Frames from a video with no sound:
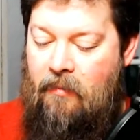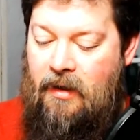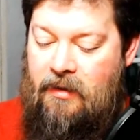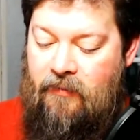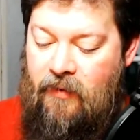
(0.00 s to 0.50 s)

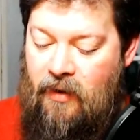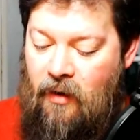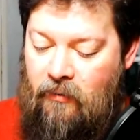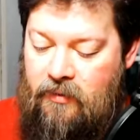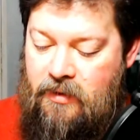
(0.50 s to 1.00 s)
Because if you
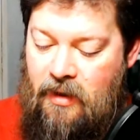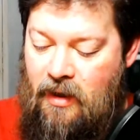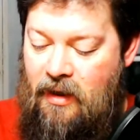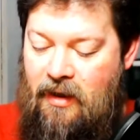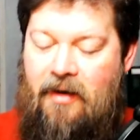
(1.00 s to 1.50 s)
don't,
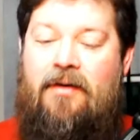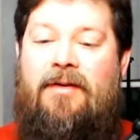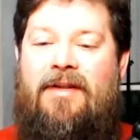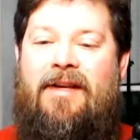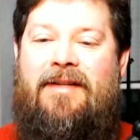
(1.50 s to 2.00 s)
here's
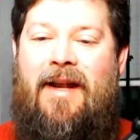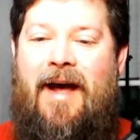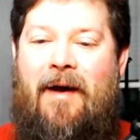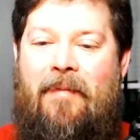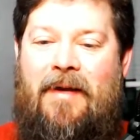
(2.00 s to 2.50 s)
the things
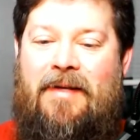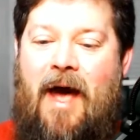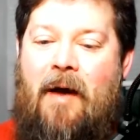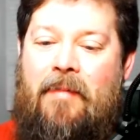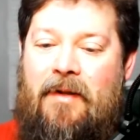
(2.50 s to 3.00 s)
that has
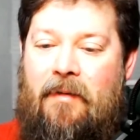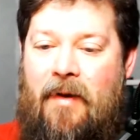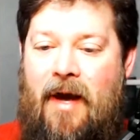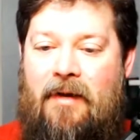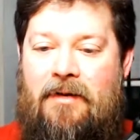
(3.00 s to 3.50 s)
happened in the
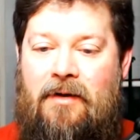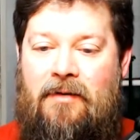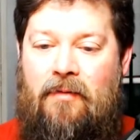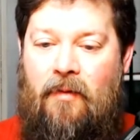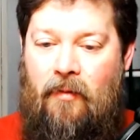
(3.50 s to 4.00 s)
past.
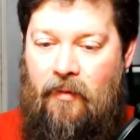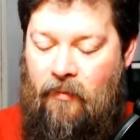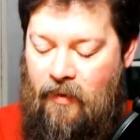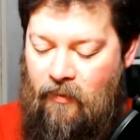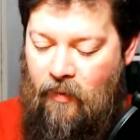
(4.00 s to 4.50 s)
Here's
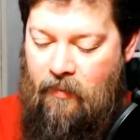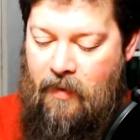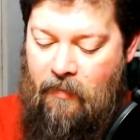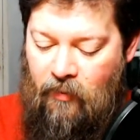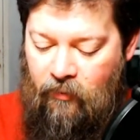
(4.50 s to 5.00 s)
what the way
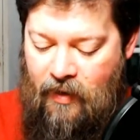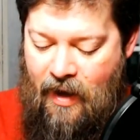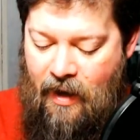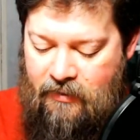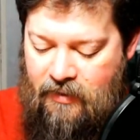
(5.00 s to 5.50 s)
people
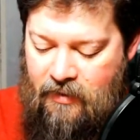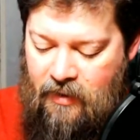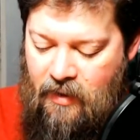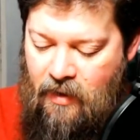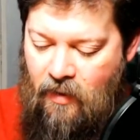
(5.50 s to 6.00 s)
reacted
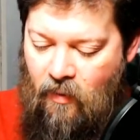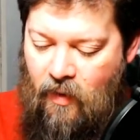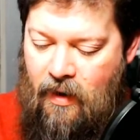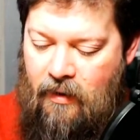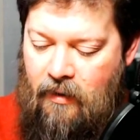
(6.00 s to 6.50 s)

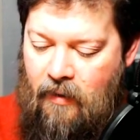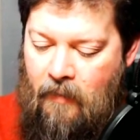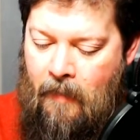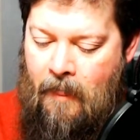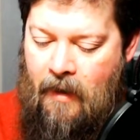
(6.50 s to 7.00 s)
when
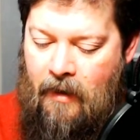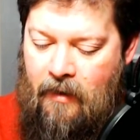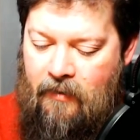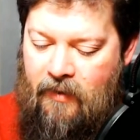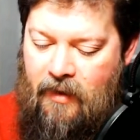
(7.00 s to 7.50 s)

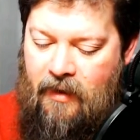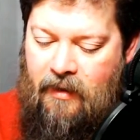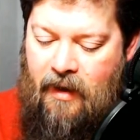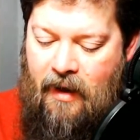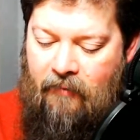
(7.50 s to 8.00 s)
they
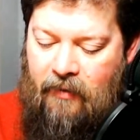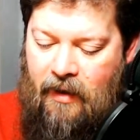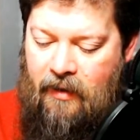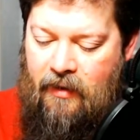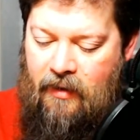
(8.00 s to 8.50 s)
didn't have it,
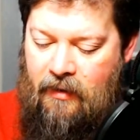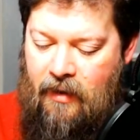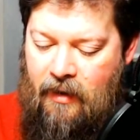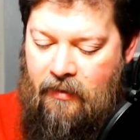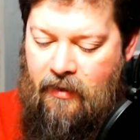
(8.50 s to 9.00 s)
and
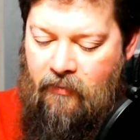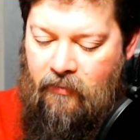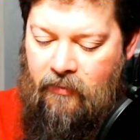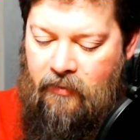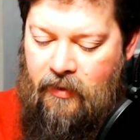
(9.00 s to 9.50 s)

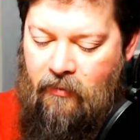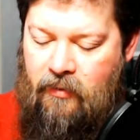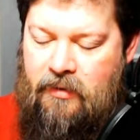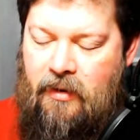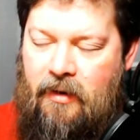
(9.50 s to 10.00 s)
they
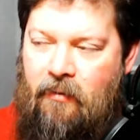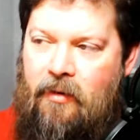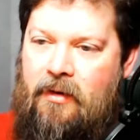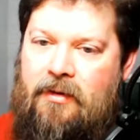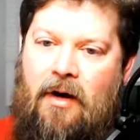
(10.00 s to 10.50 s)

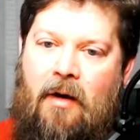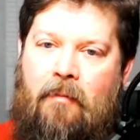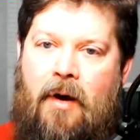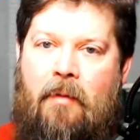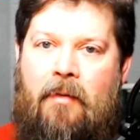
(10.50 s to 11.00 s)
weren't taught
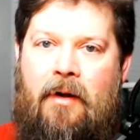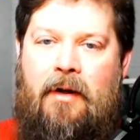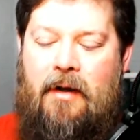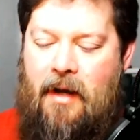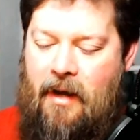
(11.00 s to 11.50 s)

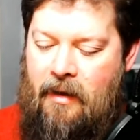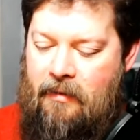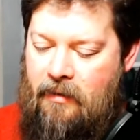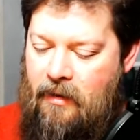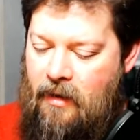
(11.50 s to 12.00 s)
properly,
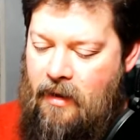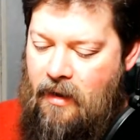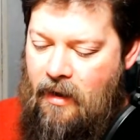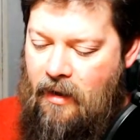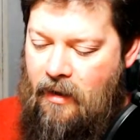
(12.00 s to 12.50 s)
and
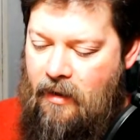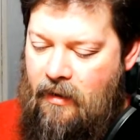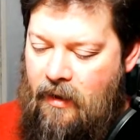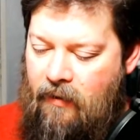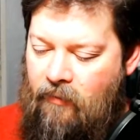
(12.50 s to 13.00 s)

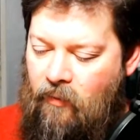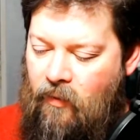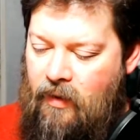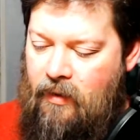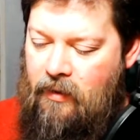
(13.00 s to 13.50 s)
even
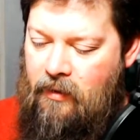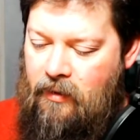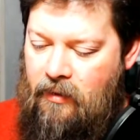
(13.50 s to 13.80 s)
when